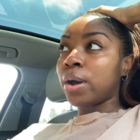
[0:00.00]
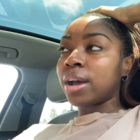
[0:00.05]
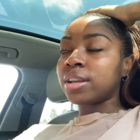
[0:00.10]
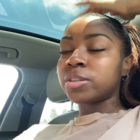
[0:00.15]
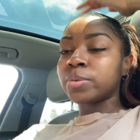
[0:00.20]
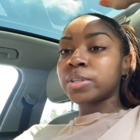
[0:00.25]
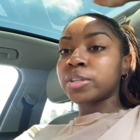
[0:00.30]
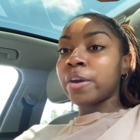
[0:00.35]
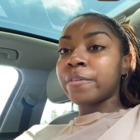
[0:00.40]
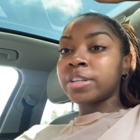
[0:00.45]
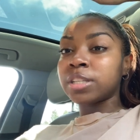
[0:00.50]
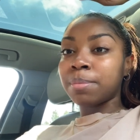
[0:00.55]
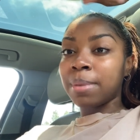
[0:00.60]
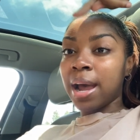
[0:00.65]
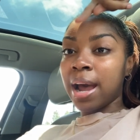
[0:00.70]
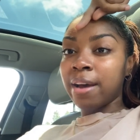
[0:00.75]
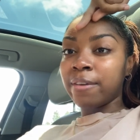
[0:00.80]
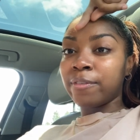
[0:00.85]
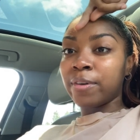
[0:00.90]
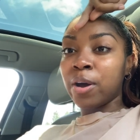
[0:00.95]
i switched over to
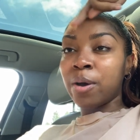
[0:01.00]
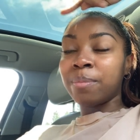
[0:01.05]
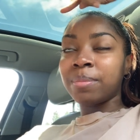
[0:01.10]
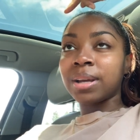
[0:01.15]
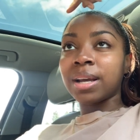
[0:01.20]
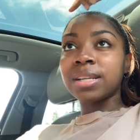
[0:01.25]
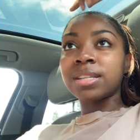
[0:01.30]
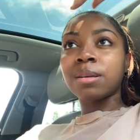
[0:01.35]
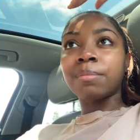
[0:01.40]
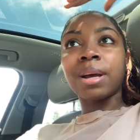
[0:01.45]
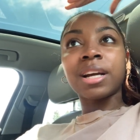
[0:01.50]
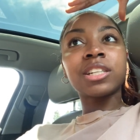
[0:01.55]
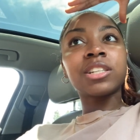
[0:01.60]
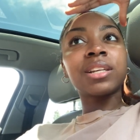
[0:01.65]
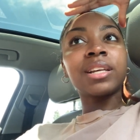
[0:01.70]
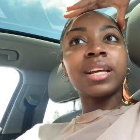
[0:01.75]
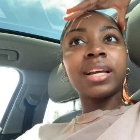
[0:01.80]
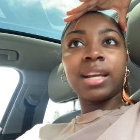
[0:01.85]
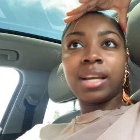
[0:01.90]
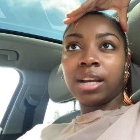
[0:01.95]
my iphone because i'm
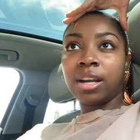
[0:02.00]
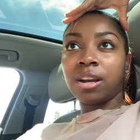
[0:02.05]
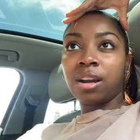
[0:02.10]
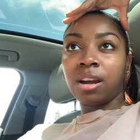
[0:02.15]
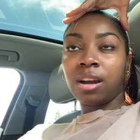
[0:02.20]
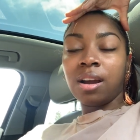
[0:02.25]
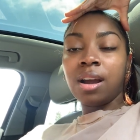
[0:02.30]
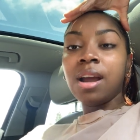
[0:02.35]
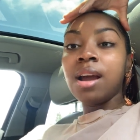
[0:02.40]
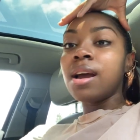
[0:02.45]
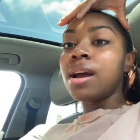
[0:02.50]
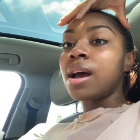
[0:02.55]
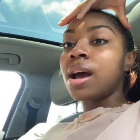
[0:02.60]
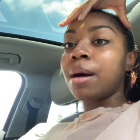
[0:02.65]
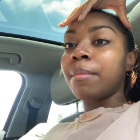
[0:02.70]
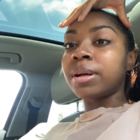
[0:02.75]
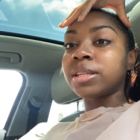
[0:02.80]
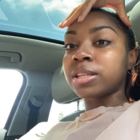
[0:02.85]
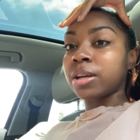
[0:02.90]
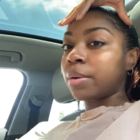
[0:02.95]
actually here
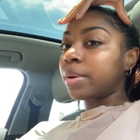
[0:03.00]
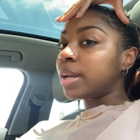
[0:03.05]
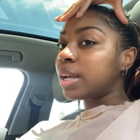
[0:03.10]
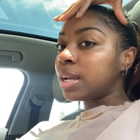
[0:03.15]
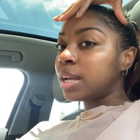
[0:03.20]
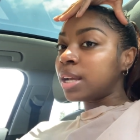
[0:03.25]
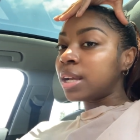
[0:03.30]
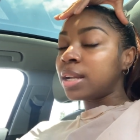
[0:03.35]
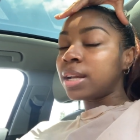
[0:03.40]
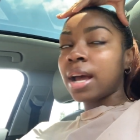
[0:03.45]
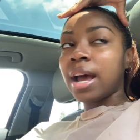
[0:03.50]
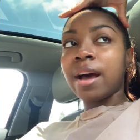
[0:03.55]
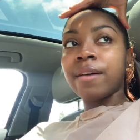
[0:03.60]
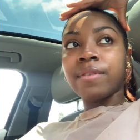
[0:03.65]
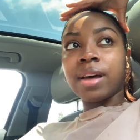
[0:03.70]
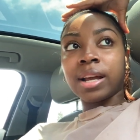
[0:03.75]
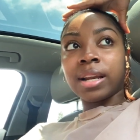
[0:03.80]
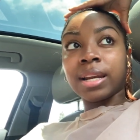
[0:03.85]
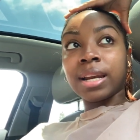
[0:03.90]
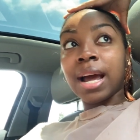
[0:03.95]
i'm about to go in i have
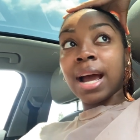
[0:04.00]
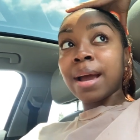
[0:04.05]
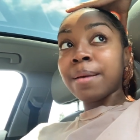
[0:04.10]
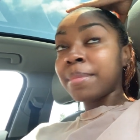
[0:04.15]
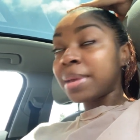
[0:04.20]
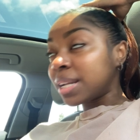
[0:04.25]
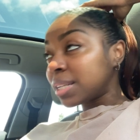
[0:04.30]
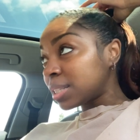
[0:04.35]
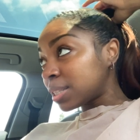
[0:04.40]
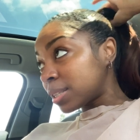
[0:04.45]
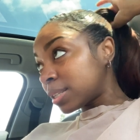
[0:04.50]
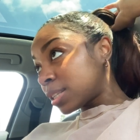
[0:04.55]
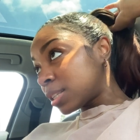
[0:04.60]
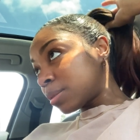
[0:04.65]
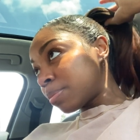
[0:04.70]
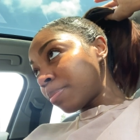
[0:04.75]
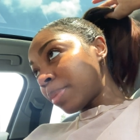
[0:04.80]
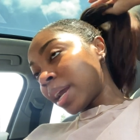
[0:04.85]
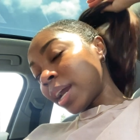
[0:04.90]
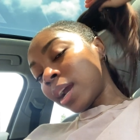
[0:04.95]
like nine minutes to
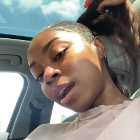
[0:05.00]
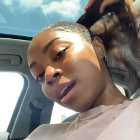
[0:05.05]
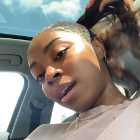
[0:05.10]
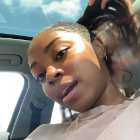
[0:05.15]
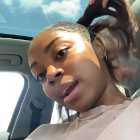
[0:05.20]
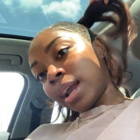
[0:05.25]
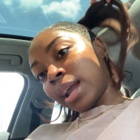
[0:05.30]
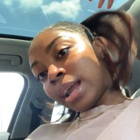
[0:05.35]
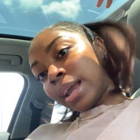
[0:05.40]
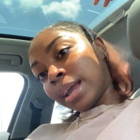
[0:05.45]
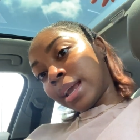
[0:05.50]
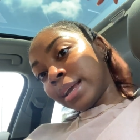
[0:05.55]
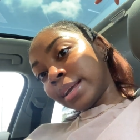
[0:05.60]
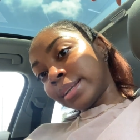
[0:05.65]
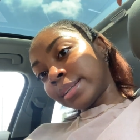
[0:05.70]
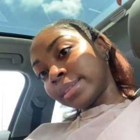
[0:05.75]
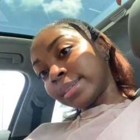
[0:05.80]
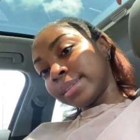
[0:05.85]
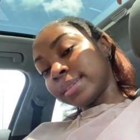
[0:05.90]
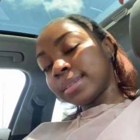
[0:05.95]
spare
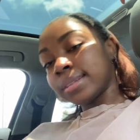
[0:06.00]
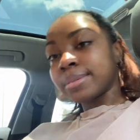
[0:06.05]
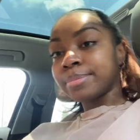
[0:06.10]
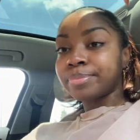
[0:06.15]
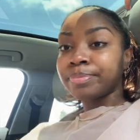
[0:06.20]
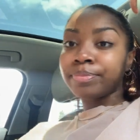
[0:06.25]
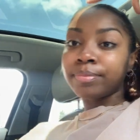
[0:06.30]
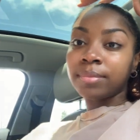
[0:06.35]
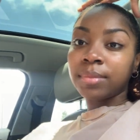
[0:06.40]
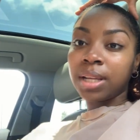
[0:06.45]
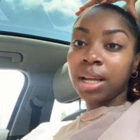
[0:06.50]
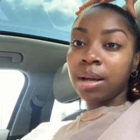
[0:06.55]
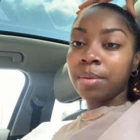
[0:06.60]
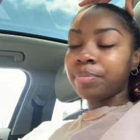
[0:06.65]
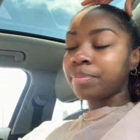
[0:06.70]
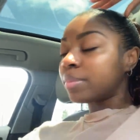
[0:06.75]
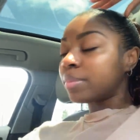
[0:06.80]
and yeah